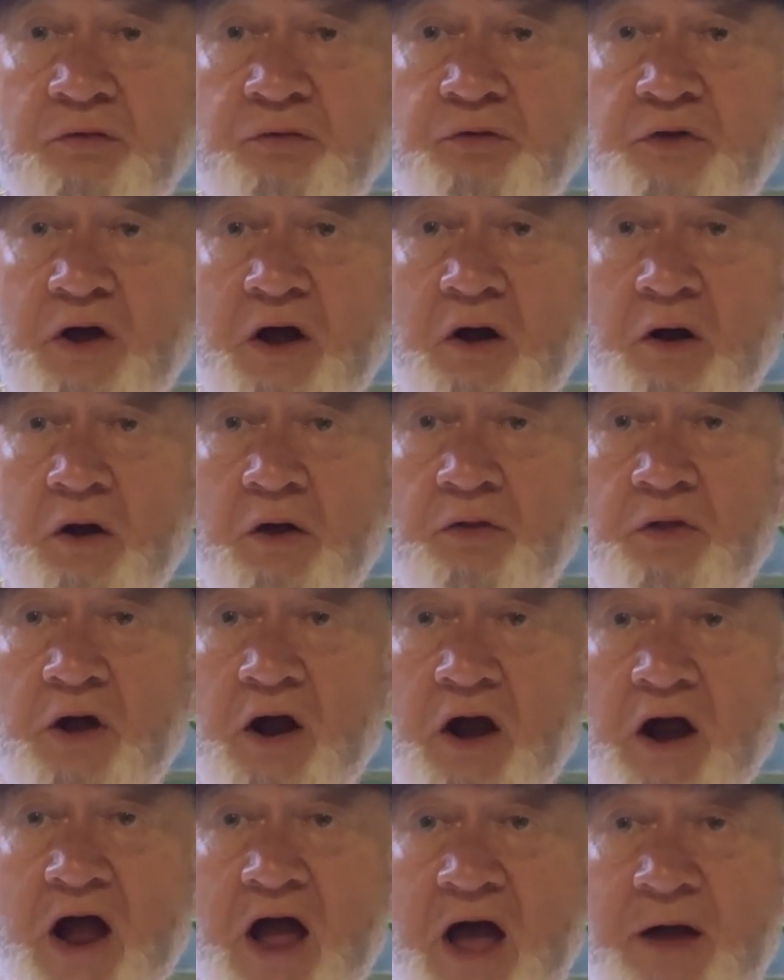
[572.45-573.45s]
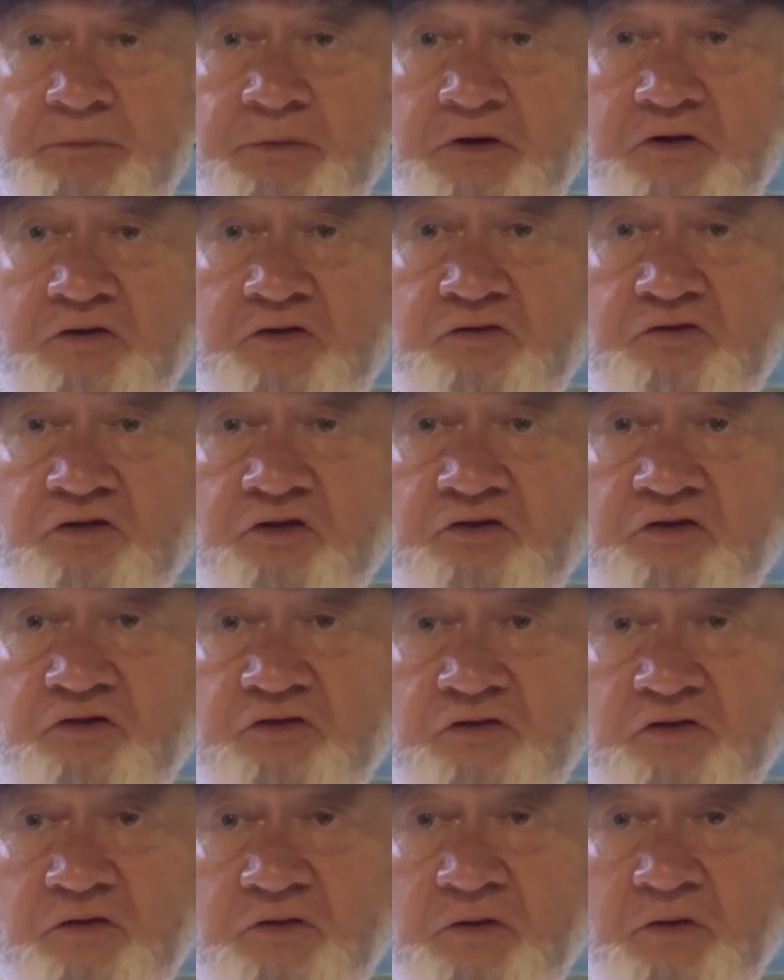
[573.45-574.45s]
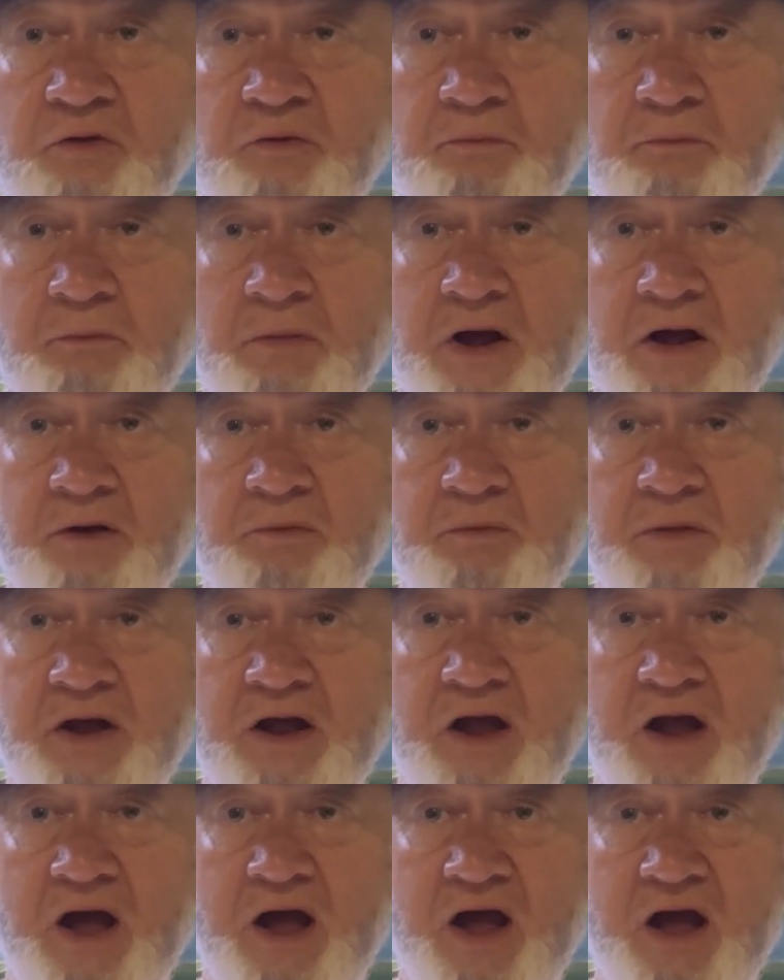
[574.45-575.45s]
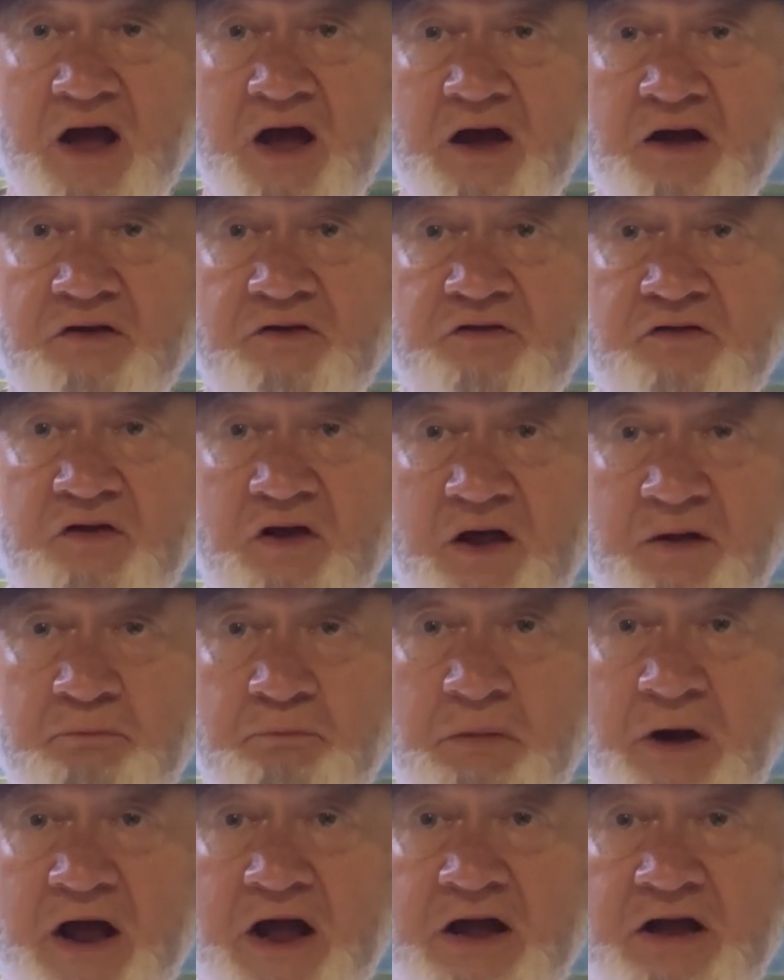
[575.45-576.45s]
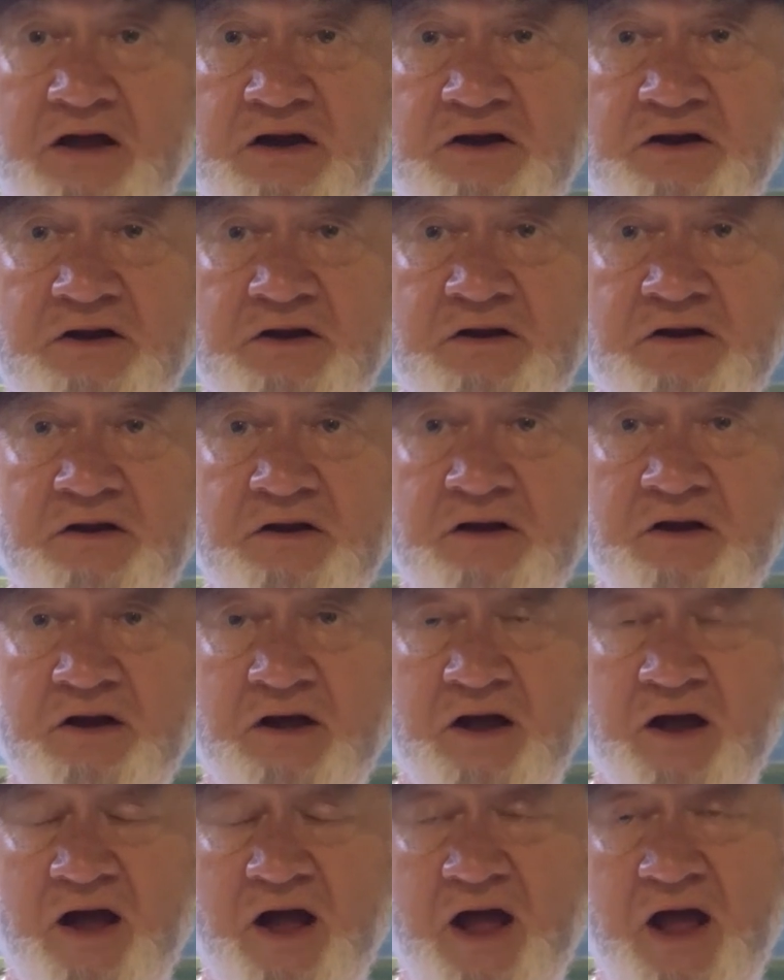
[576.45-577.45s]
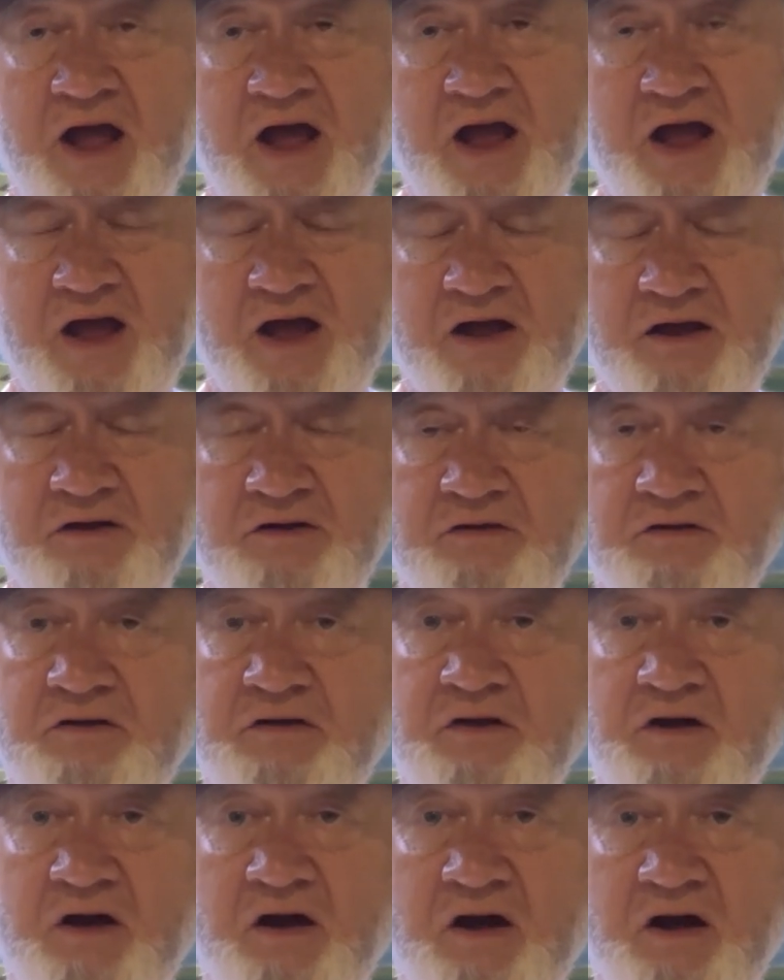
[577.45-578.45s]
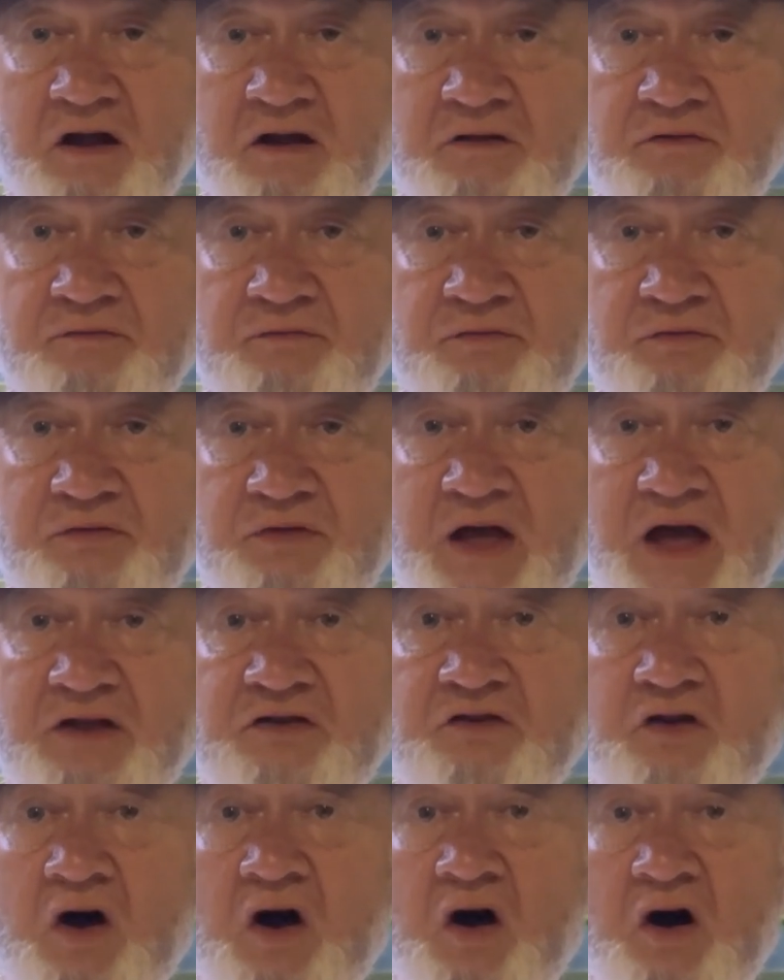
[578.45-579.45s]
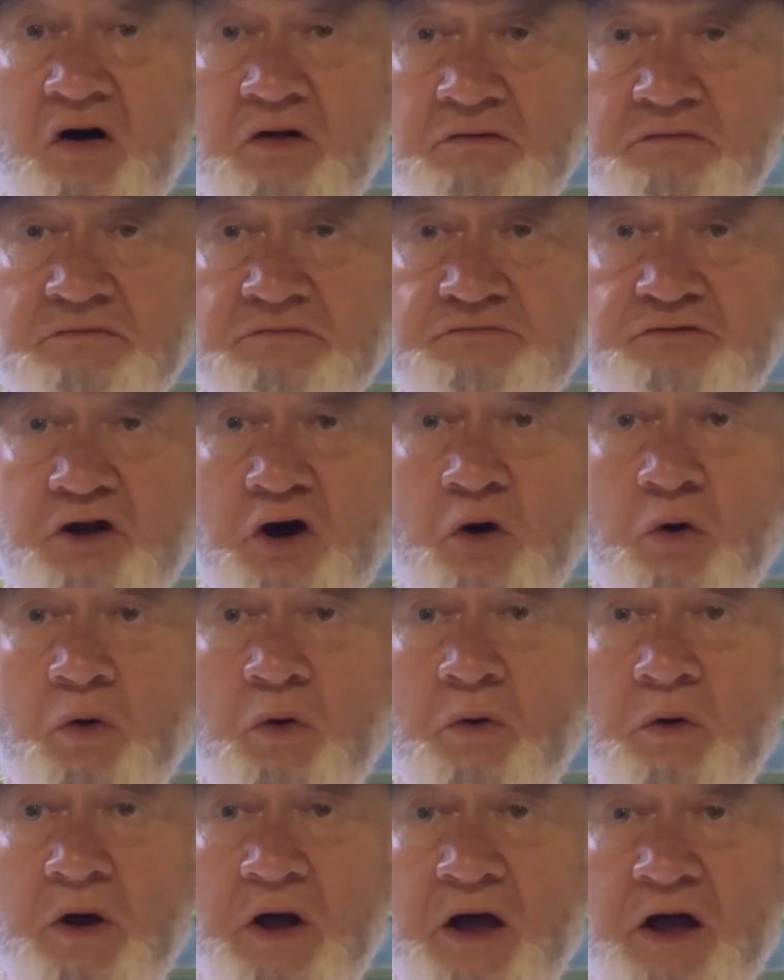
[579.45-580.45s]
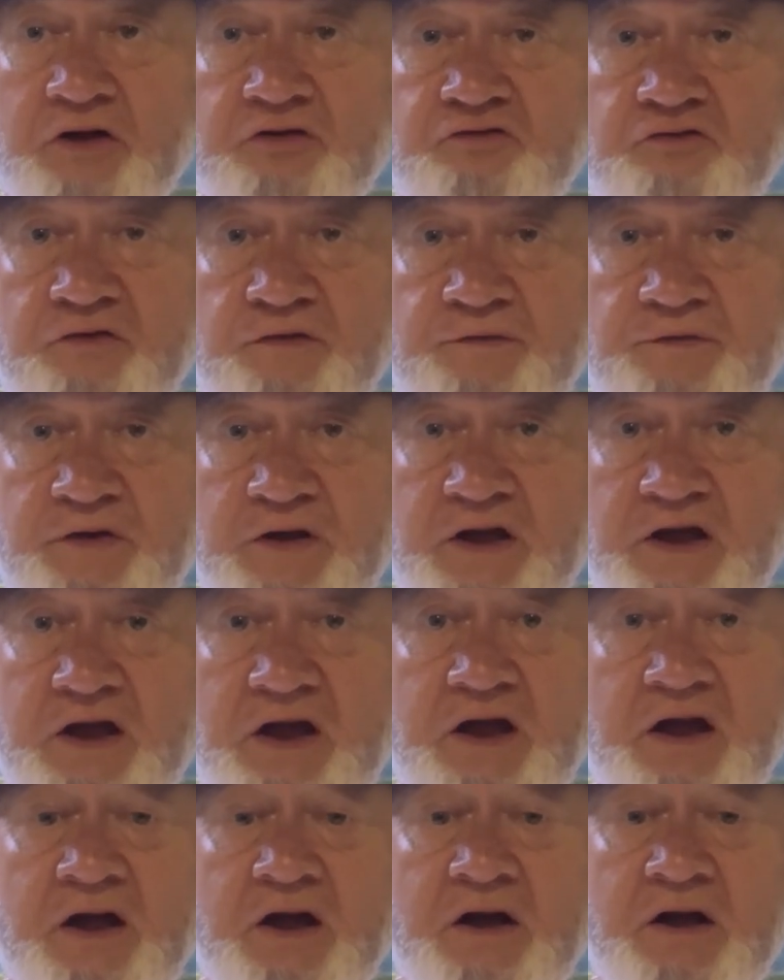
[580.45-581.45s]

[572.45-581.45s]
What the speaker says: they're happy to just make me eggs and bacon, and that's all. No extra fee,